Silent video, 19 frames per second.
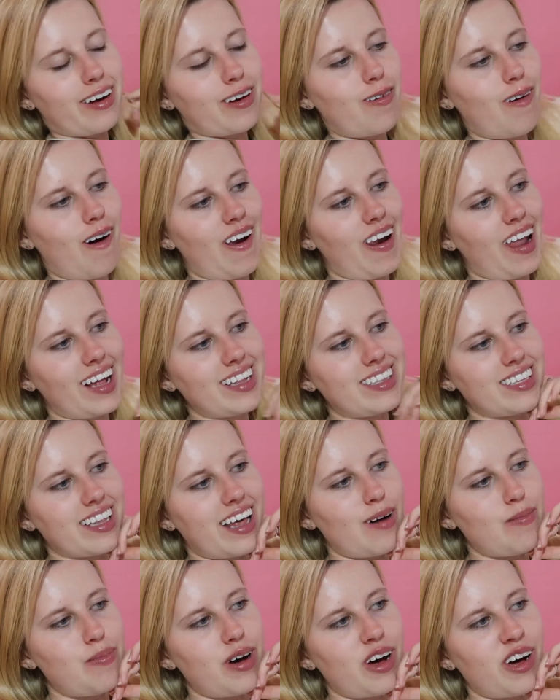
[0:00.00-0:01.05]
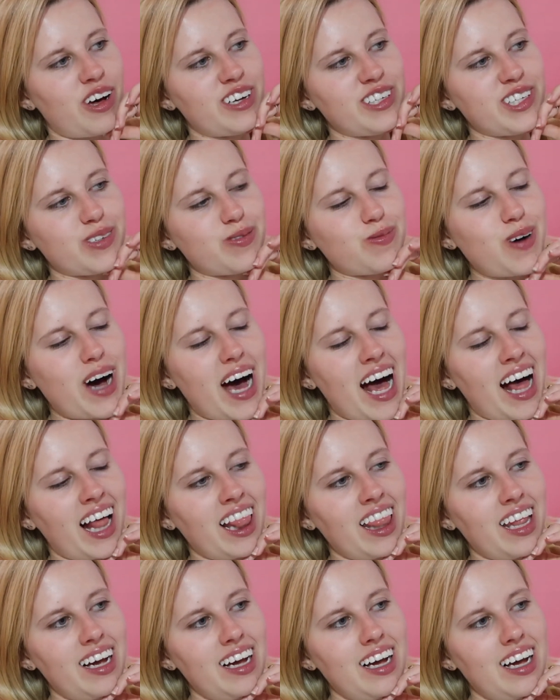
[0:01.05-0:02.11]
I quite liked that part as
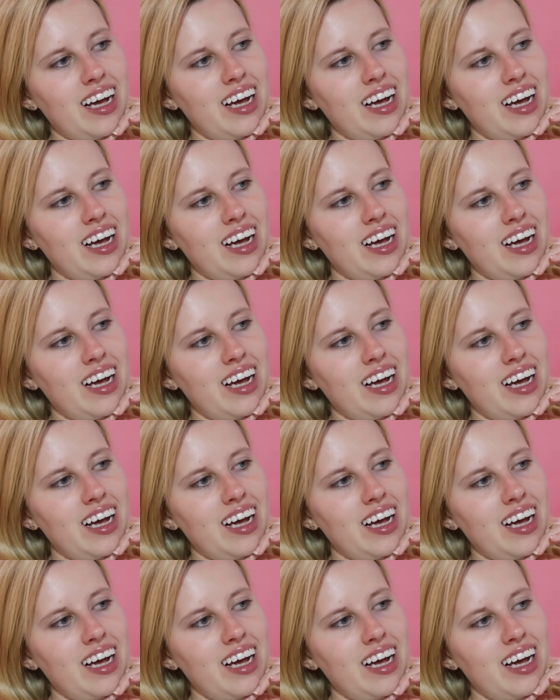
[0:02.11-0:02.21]
well.